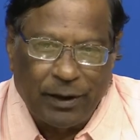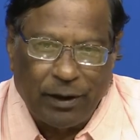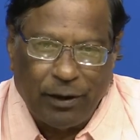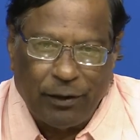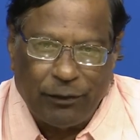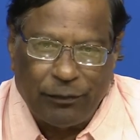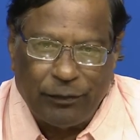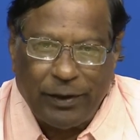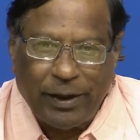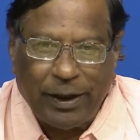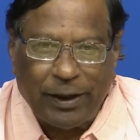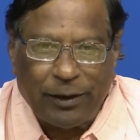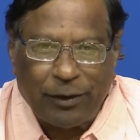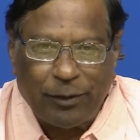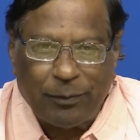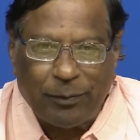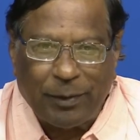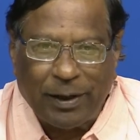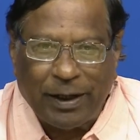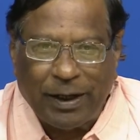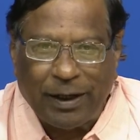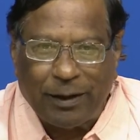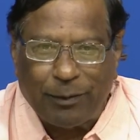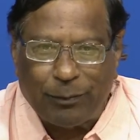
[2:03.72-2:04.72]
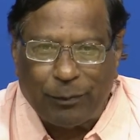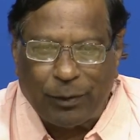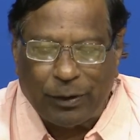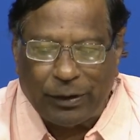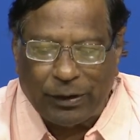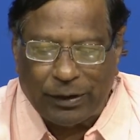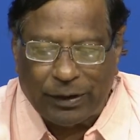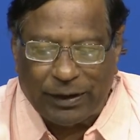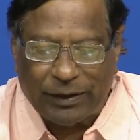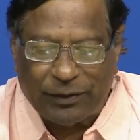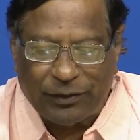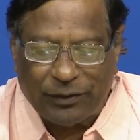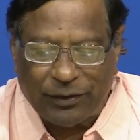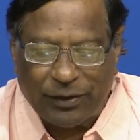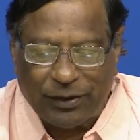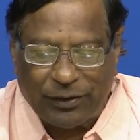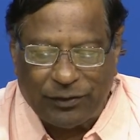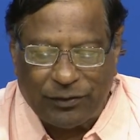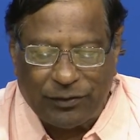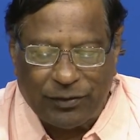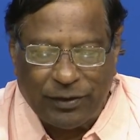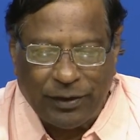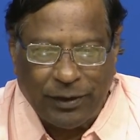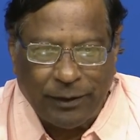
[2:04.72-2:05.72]
of the atomic and molecular
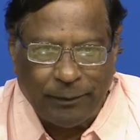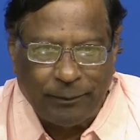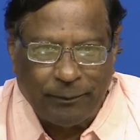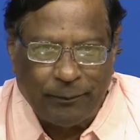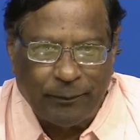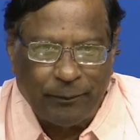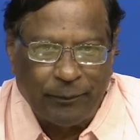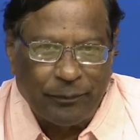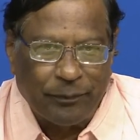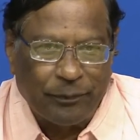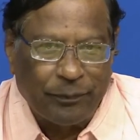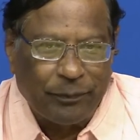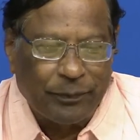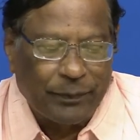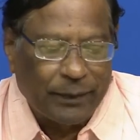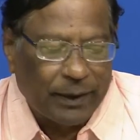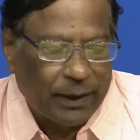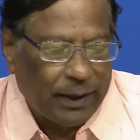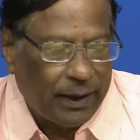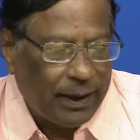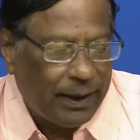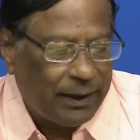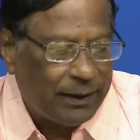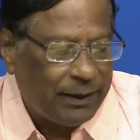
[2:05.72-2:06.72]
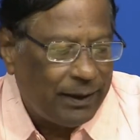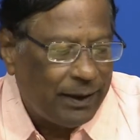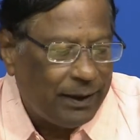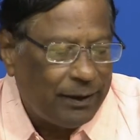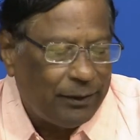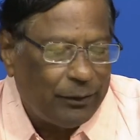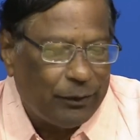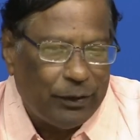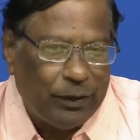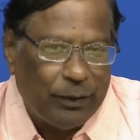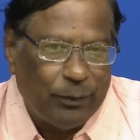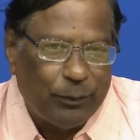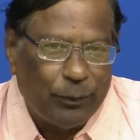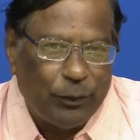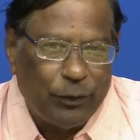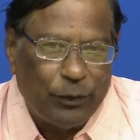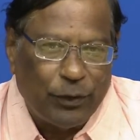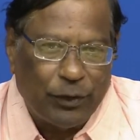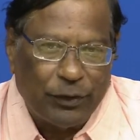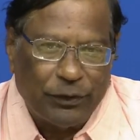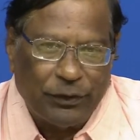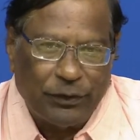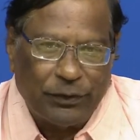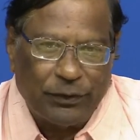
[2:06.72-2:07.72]
structure, and then we will move
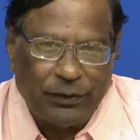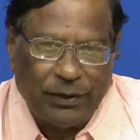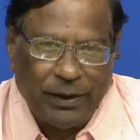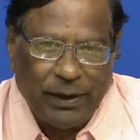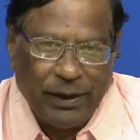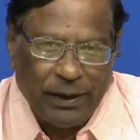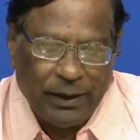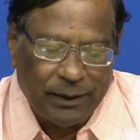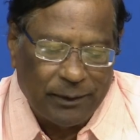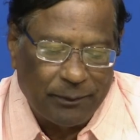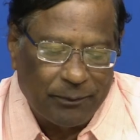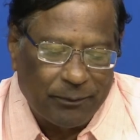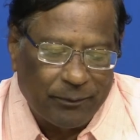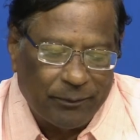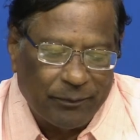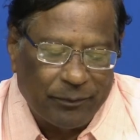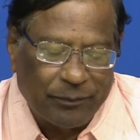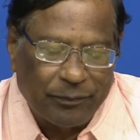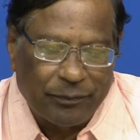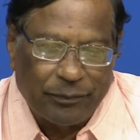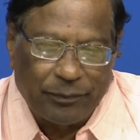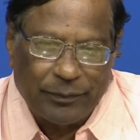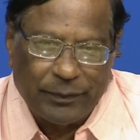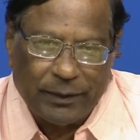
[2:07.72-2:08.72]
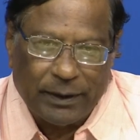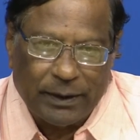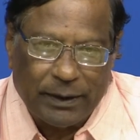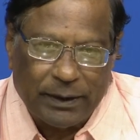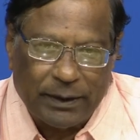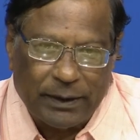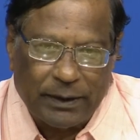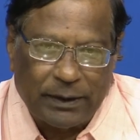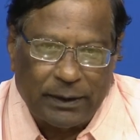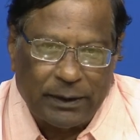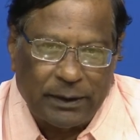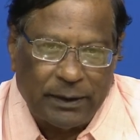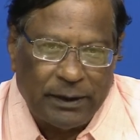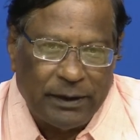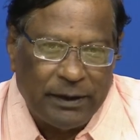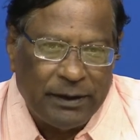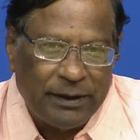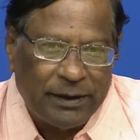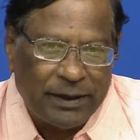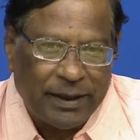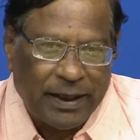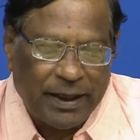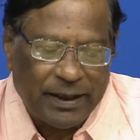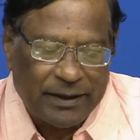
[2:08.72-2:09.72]
on to the
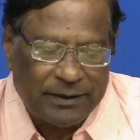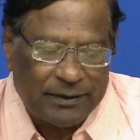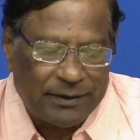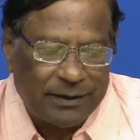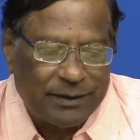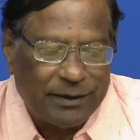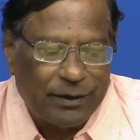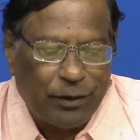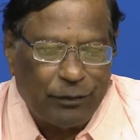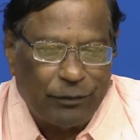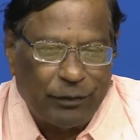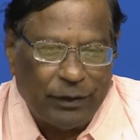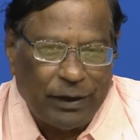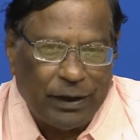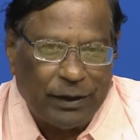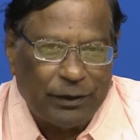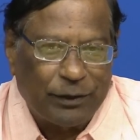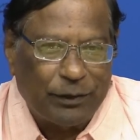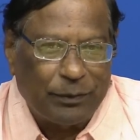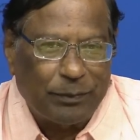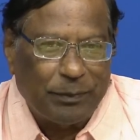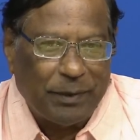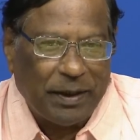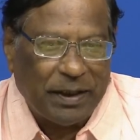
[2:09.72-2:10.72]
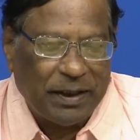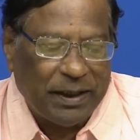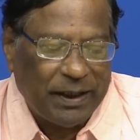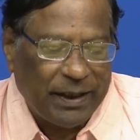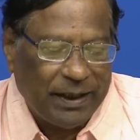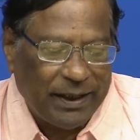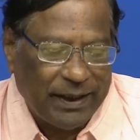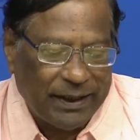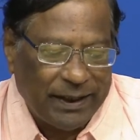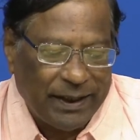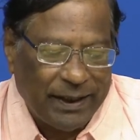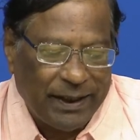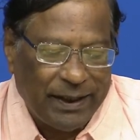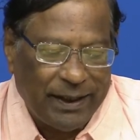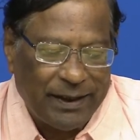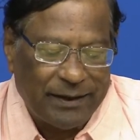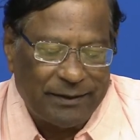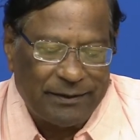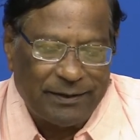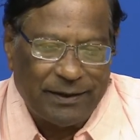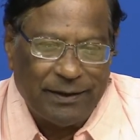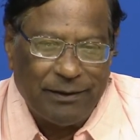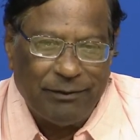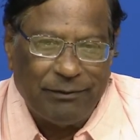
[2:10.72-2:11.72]
interaction of electromagnetic
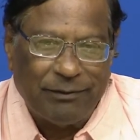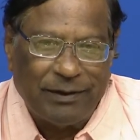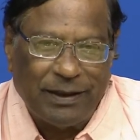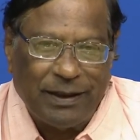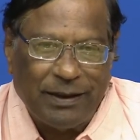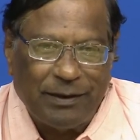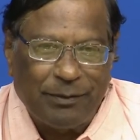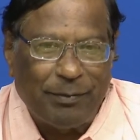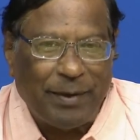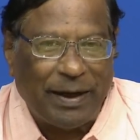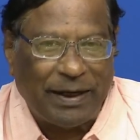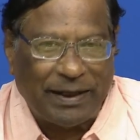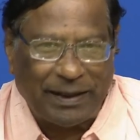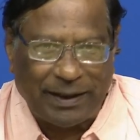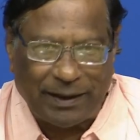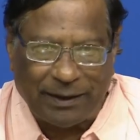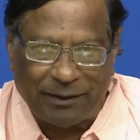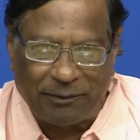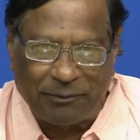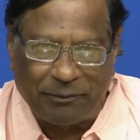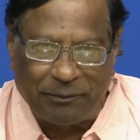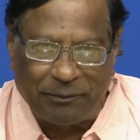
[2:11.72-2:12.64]
radiation with matter.